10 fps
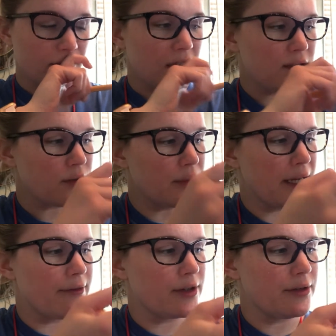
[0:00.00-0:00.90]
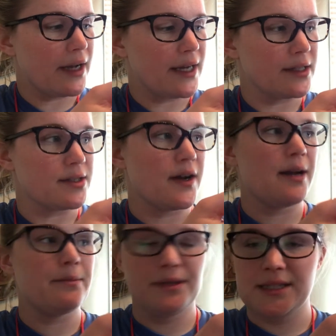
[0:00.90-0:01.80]
So whenever you add a dot
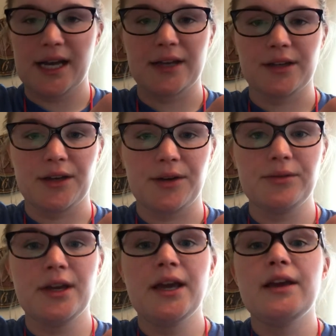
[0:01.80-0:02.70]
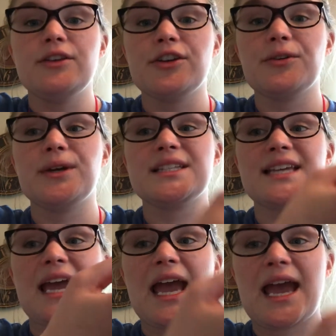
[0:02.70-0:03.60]
beside a note, you're going to
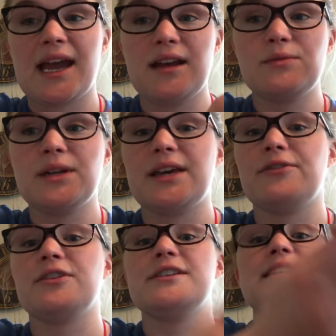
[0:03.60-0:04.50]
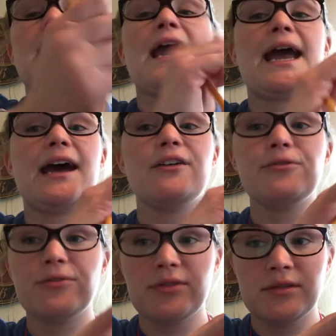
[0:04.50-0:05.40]
add whatever is half
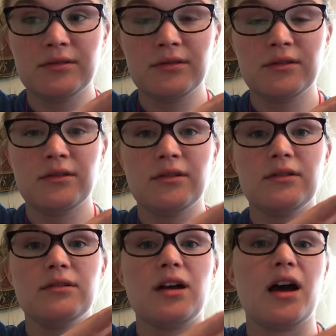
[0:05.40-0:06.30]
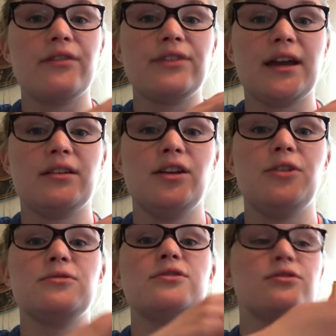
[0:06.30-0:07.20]
of that
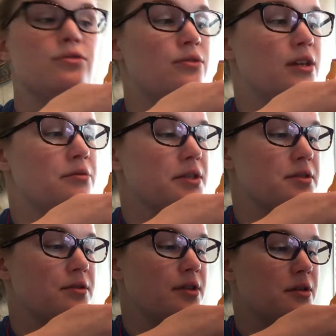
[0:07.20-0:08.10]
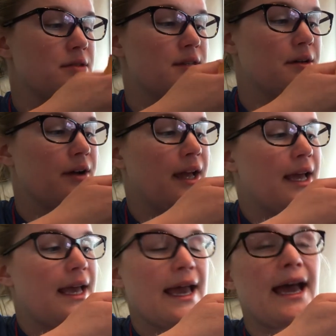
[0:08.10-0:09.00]
note to the original note. So
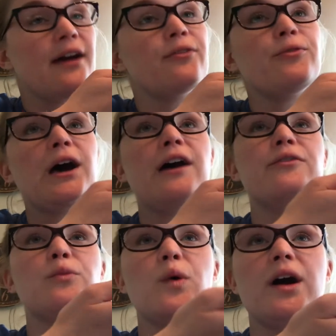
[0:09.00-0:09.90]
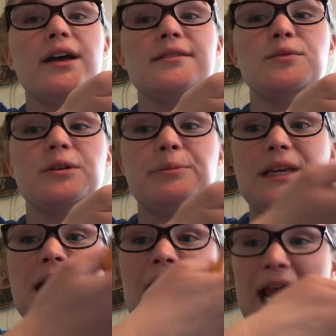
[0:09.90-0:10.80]
half of 1 would be a
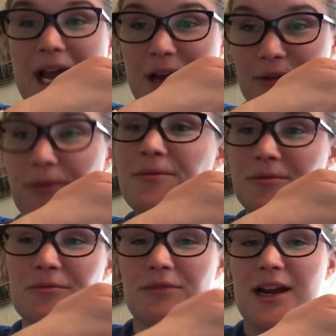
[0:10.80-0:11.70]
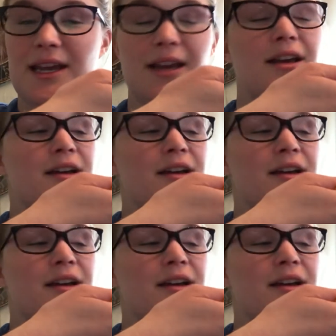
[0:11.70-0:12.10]
half, right?